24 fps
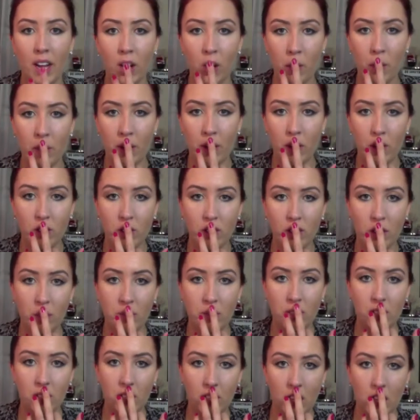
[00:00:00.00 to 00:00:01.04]
on my nose. I'm
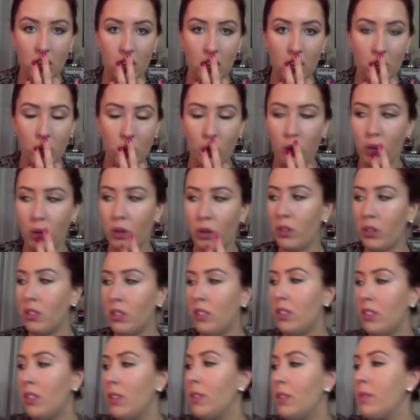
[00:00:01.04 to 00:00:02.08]
just going to use
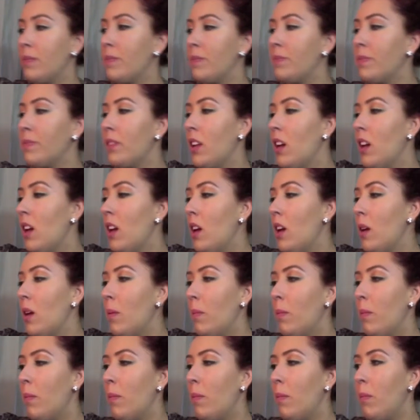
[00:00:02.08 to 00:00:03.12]

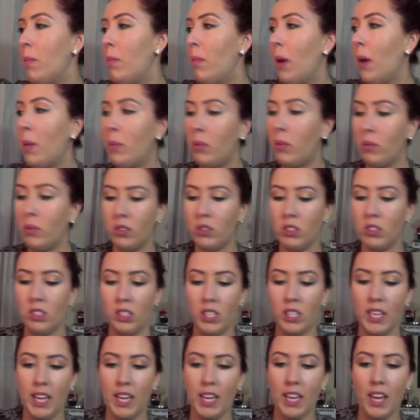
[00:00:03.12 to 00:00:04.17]
my
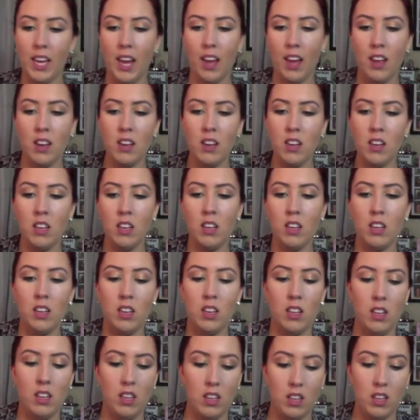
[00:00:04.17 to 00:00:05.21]
bronzer again
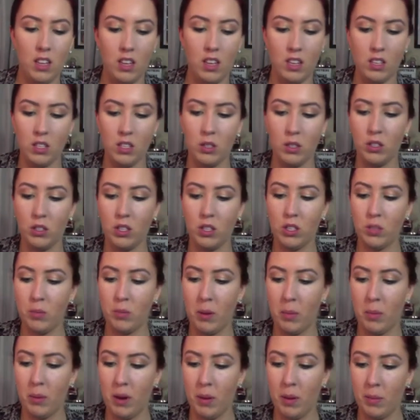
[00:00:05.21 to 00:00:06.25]
and just use my
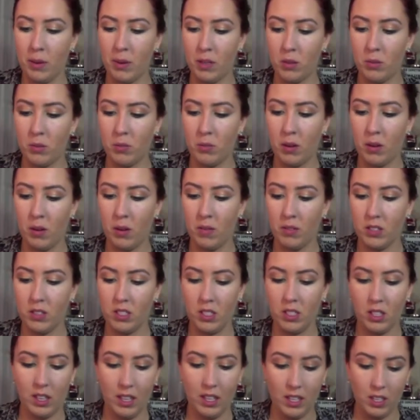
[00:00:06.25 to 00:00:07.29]
brow brush, and I've just
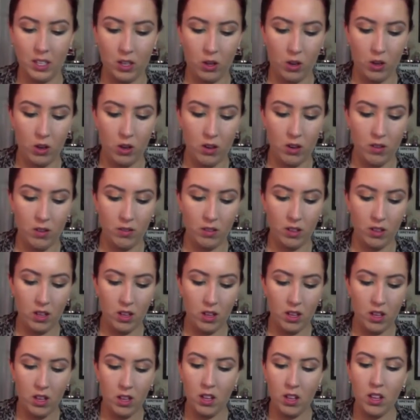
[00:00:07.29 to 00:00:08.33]
cleaned it off,
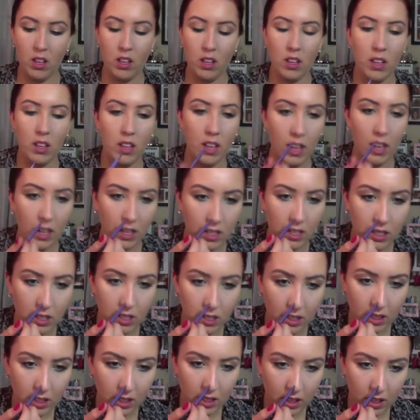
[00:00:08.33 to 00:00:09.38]
and
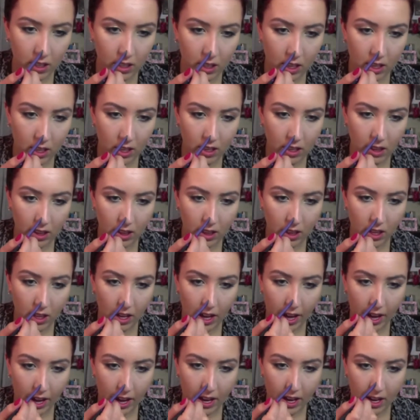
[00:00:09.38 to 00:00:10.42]
just kind of
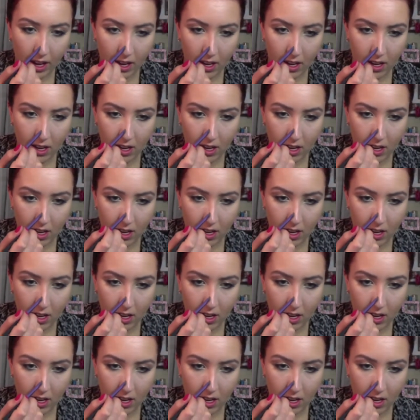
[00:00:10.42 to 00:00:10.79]
line